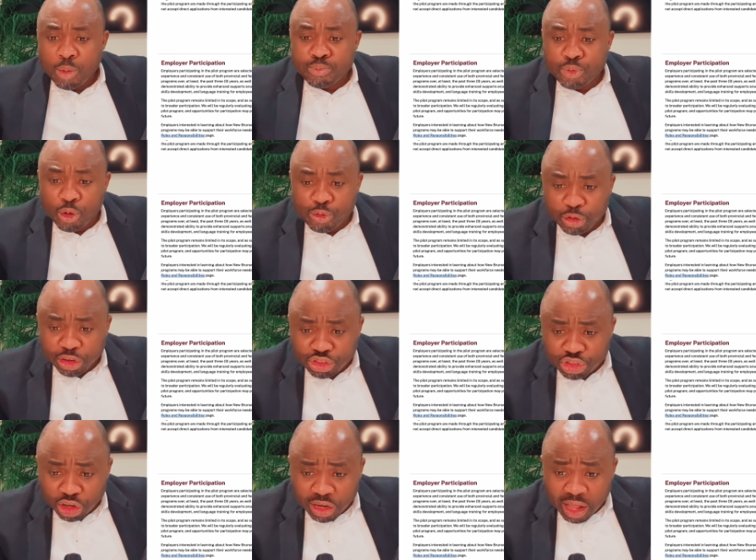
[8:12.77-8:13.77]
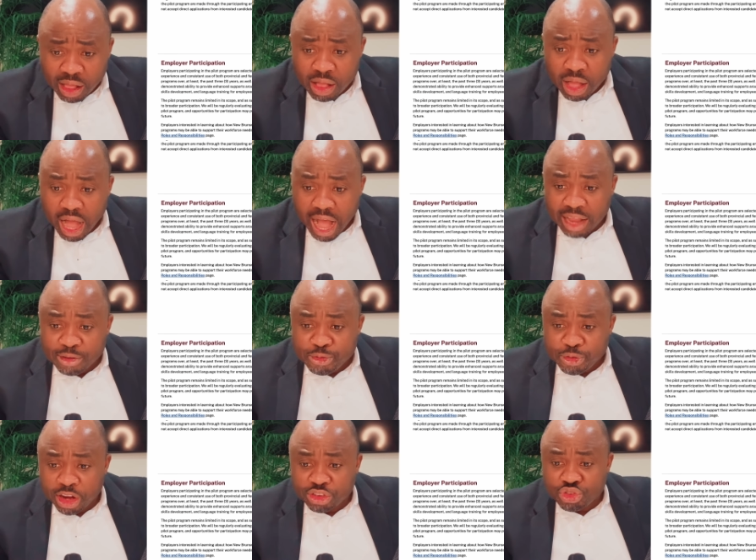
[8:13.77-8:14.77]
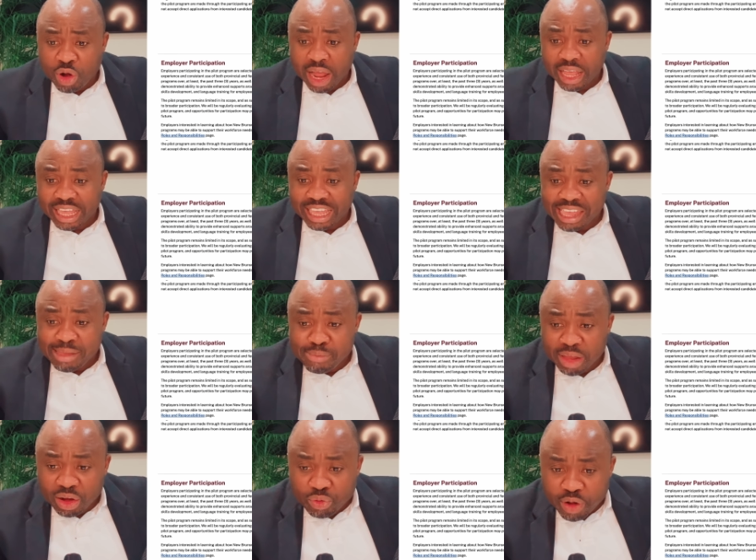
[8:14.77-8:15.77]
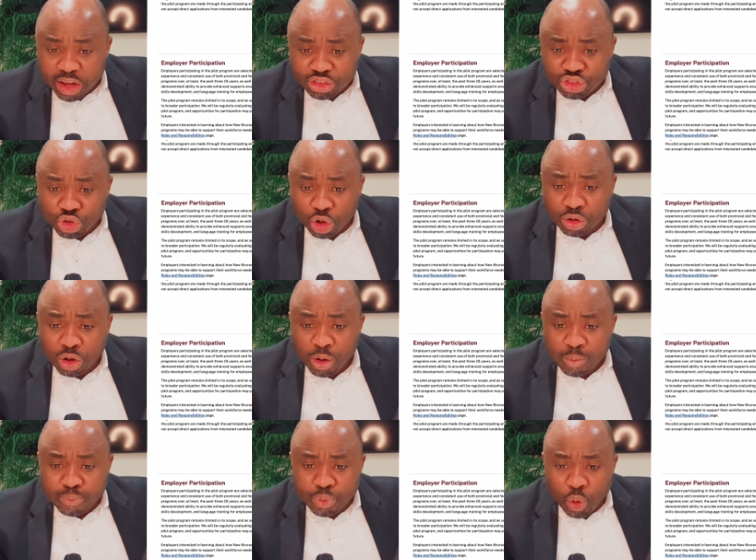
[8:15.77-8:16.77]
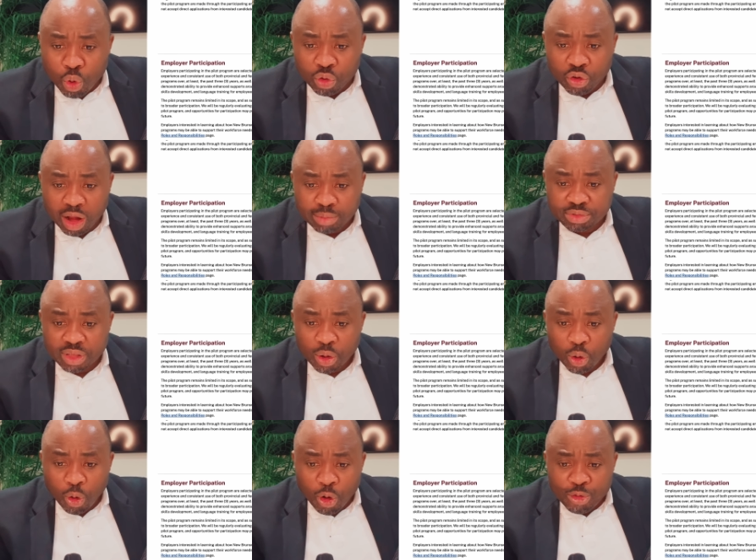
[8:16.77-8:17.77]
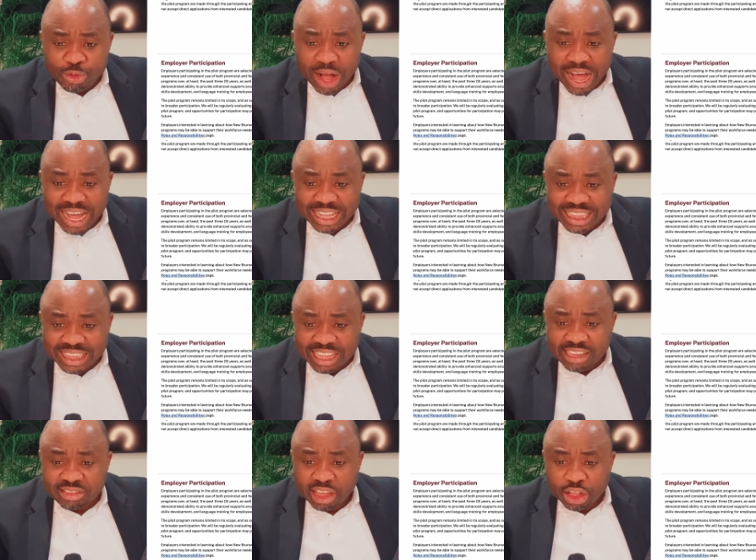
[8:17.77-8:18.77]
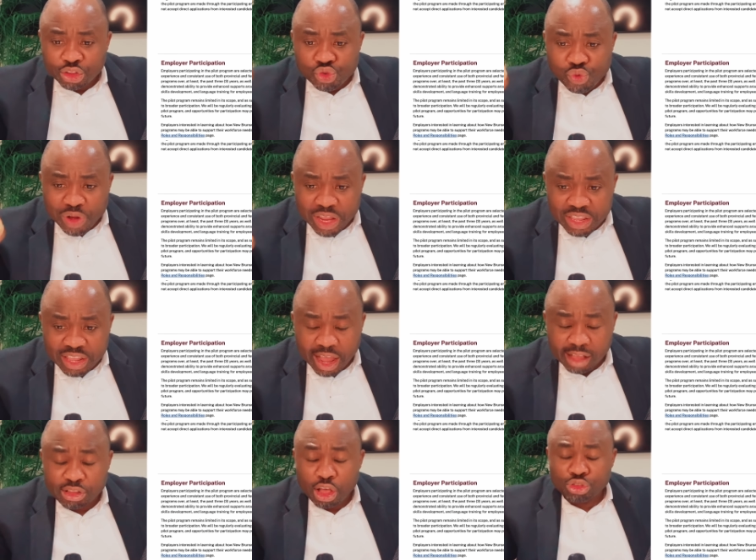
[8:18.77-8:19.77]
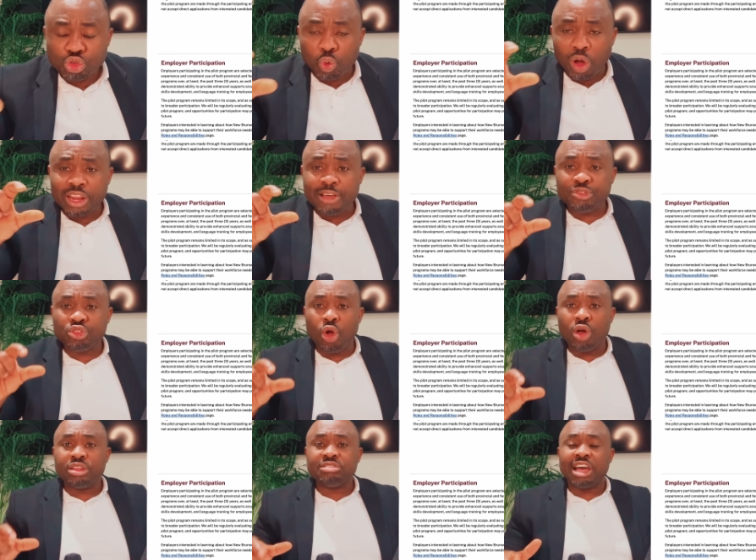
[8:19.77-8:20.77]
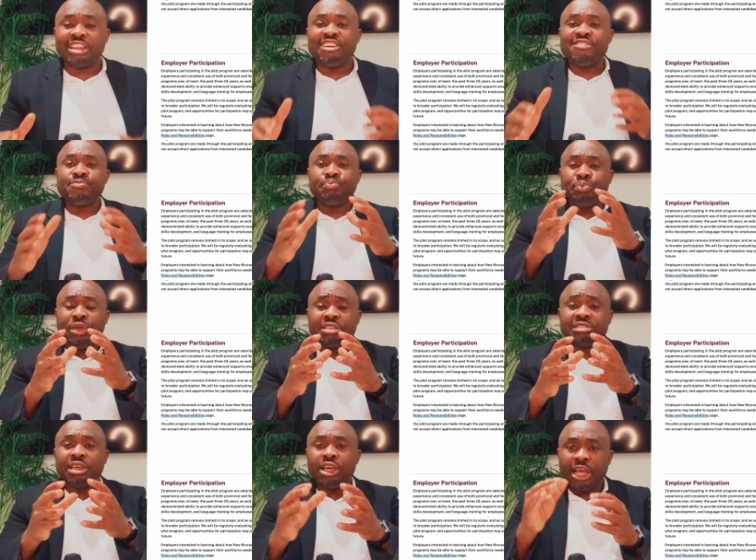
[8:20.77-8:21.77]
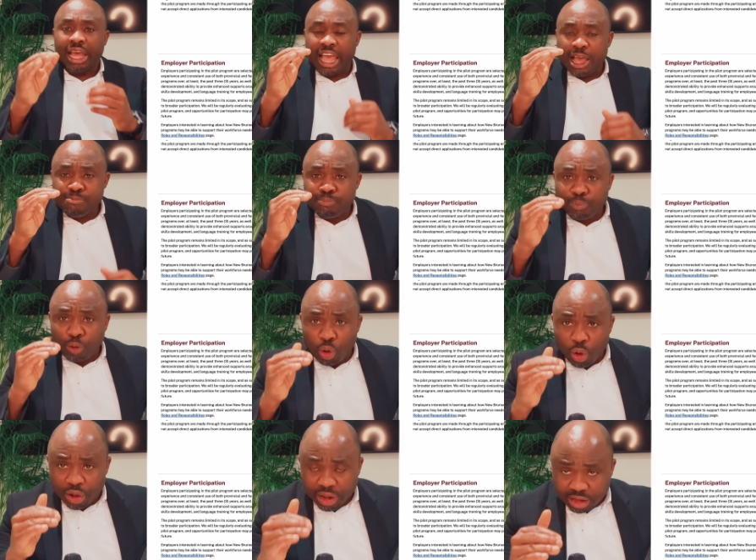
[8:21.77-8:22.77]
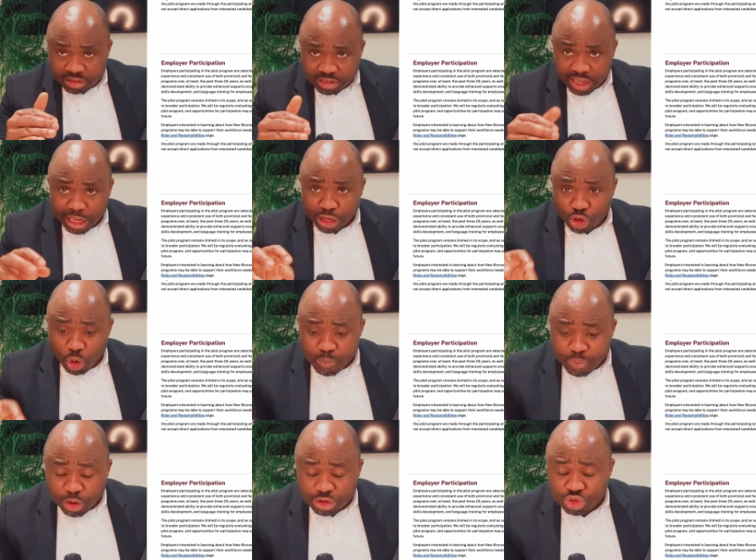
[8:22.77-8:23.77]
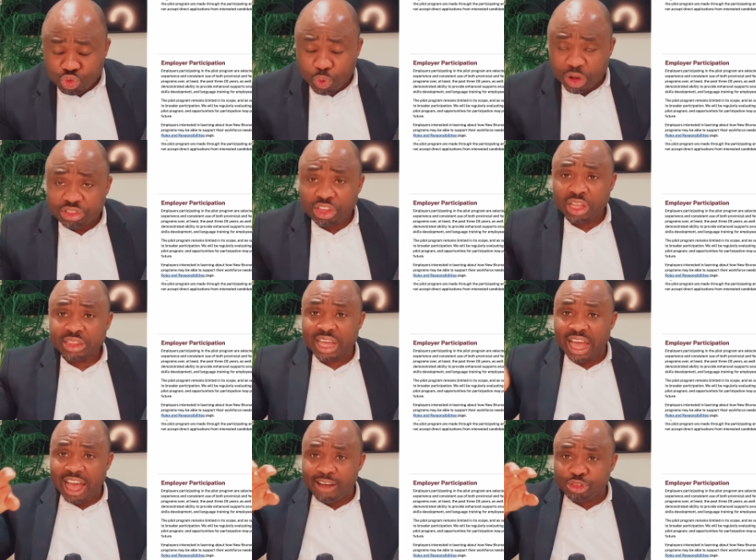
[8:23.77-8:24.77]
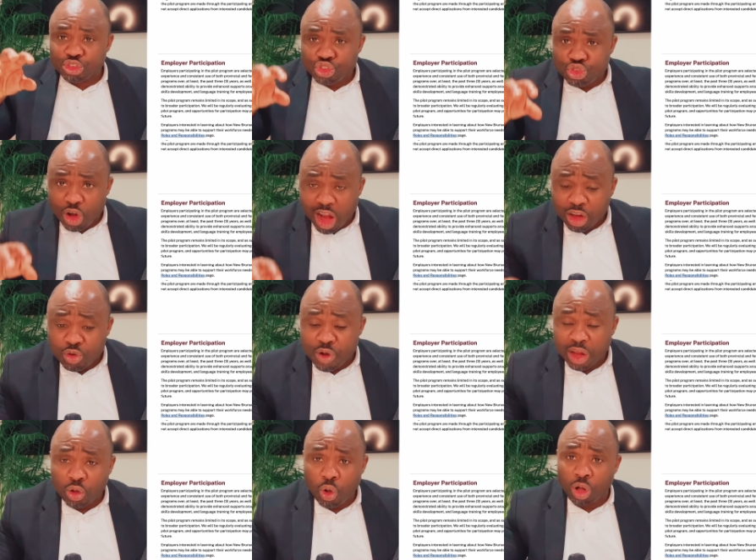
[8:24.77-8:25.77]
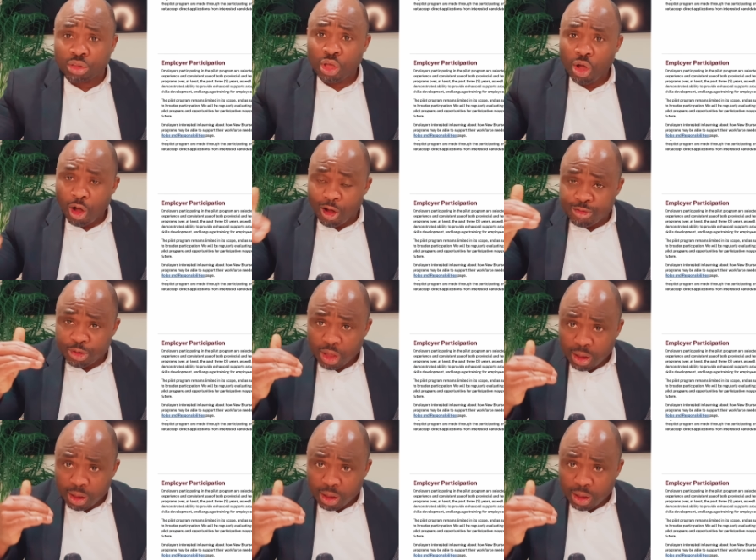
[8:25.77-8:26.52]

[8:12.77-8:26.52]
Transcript: provincial and federal immigration programs over at least three years. So what they've done is that they've picked employers in New Brunswick that have track record of